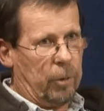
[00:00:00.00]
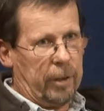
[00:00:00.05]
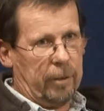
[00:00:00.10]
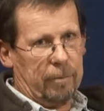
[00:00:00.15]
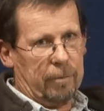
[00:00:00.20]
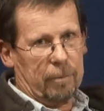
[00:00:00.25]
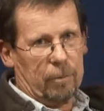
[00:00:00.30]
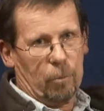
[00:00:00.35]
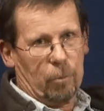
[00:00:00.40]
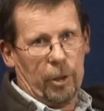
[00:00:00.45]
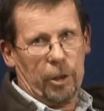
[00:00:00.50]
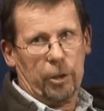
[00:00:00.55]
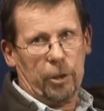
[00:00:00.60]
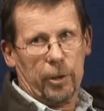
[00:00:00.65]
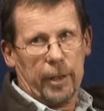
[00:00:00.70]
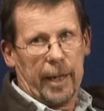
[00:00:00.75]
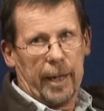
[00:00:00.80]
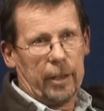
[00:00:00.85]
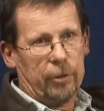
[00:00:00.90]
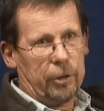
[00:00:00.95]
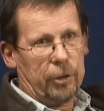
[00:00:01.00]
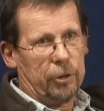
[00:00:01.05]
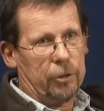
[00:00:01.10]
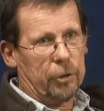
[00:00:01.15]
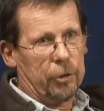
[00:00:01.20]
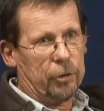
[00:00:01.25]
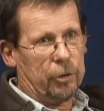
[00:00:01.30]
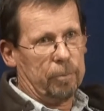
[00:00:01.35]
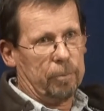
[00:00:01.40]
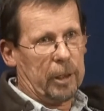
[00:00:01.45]
Because we knew
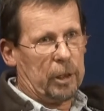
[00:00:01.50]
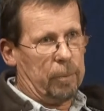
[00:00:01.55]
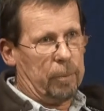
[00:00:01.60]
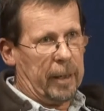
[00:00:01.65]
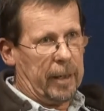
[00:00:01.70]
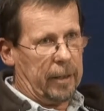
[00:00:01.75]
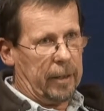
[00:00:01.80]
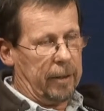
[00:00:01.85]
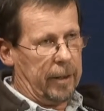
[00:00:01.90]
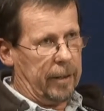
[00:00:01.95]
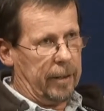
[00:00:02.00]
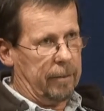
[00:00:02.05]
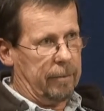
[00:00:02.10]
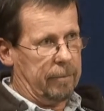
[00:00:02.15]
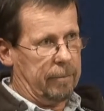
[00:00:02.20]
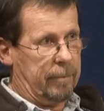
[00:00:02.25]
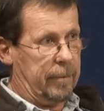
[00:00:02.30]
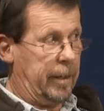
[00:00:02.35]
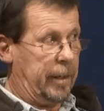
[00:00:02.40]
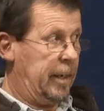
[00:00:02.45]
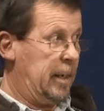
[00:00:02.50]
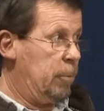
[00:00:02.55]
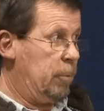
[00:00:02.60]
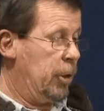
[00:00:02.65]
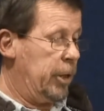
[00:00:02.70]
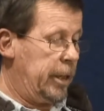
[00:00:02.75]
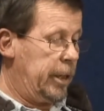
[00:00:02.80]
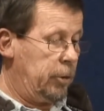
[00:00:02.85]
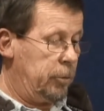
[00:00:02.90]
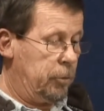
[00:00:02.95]
Dan's interest much better than
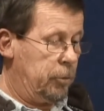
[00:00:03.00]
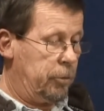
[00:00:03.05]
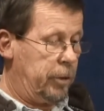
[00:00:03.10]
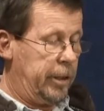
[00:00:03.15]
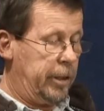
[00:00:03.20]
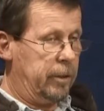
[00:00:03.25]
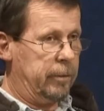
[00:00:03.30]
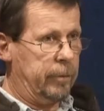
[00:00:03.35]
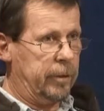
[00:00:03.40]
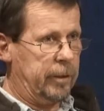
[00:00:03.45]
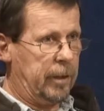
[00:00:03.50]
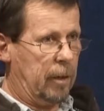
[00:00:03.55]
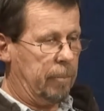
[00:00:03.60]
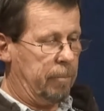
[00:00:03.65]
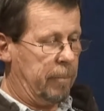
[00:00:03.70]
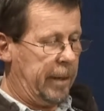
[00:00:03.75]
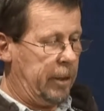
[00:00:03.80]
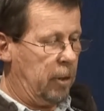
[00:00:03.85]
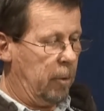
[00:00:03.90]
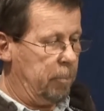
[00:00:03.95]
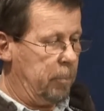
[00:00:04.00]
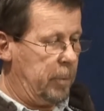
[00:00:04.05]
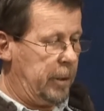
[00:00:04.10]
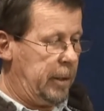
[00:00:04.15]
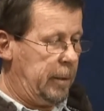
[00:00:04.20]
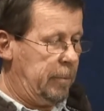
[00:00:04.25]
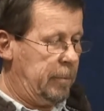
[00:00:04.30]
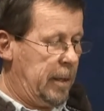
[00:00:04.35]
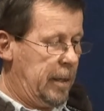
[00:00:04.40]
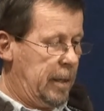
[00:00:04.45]
anybody else did, even though it may
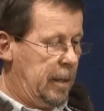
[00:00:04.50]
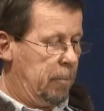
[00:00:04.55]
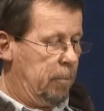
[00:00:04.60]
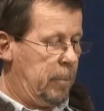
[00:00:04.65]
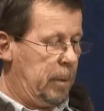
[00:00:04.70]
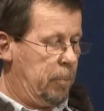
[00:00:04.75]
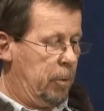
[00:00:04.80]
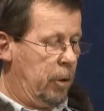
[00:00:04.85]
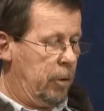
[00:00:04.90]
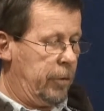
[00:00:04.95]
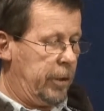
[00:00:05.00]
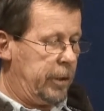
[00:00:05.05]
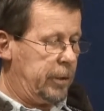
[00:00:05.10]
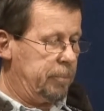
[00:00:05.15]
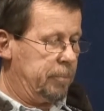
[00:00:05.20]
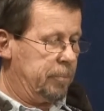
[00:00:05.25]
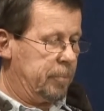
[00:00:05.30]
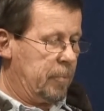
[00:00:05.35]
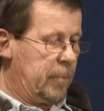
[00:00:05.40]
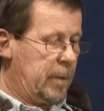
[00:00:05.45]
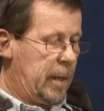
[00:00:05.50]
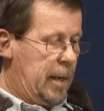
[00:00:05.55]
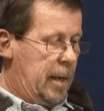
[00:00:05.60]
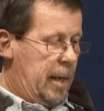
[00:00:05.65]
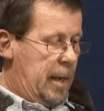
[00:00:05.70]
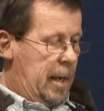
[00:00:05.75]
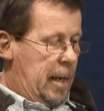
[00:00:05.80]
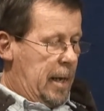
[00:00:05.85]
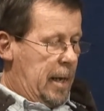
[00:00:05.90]
not be perfect.